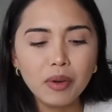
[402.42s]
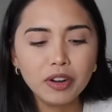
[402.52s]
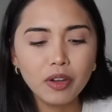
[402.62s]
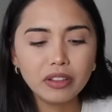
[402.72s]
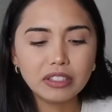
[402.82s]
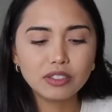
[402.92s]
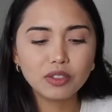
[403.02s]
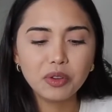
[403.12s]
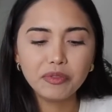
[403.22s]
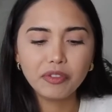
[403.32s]
wouldn't know this
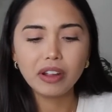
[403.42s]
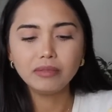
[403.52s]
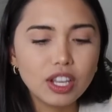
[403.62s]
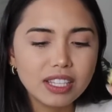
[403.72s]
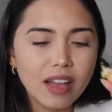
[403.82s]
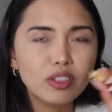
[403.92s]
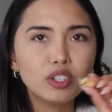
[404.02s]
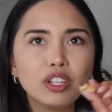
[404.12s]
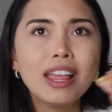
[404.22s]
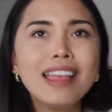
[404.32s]
is gluten-free. It does have
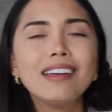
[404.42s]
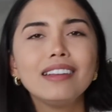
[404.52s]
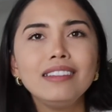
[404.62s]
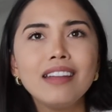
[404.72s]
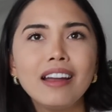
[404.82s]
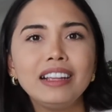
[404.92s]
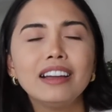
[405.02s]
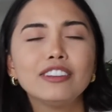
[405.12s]
a little nutty